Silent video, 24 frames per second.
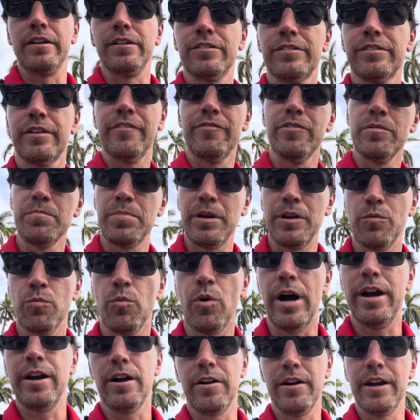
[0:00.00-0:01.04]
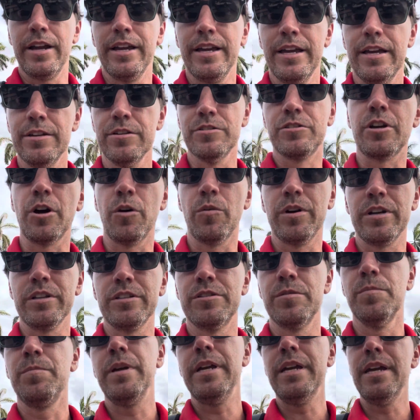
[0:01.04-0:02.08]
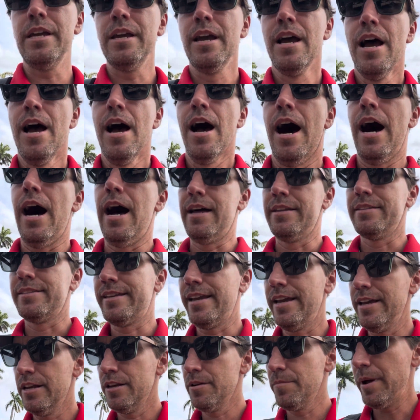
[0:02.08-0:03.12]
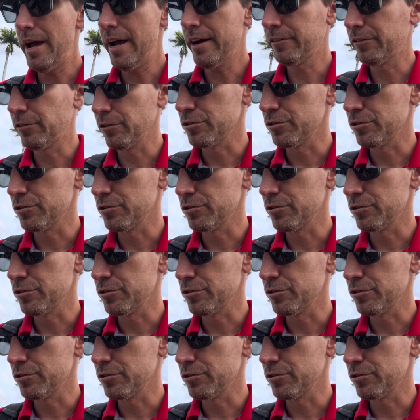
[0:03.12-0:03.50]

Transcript: 7-pin wiring is going to be on tandem axle